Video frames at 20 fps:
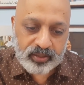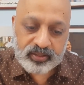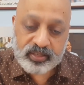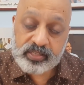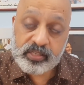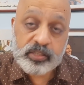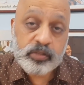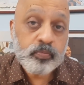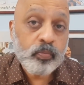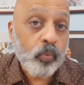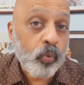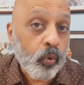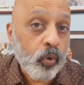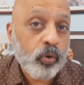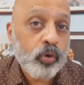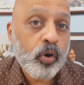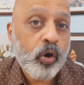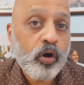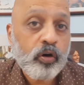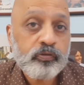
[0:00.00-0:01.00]
This is
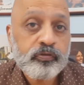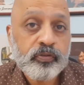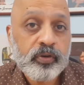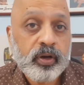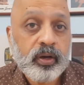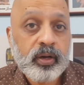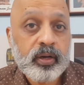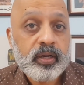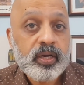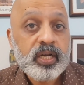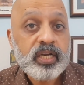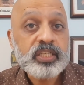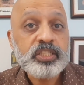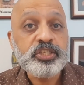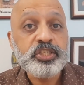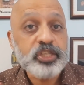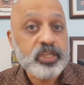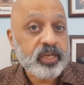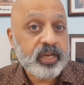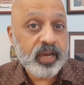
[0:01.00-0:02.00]
more of a
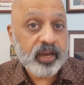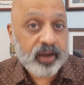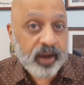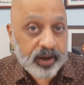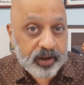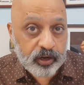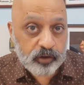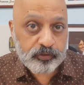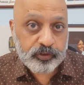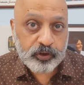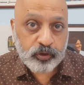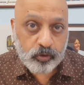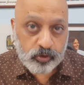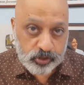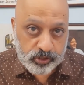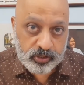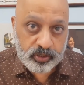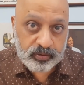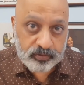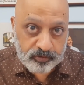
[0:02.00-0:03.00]
GK kind of a
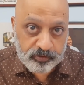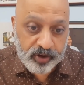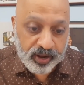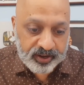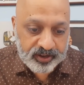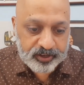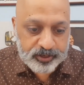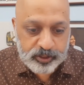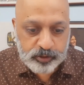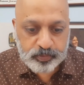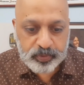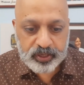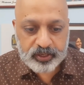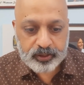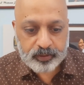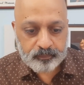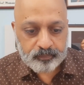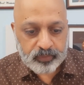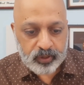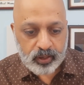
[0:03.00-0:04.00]
question, frankly
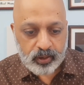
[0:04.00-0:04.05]
speaking.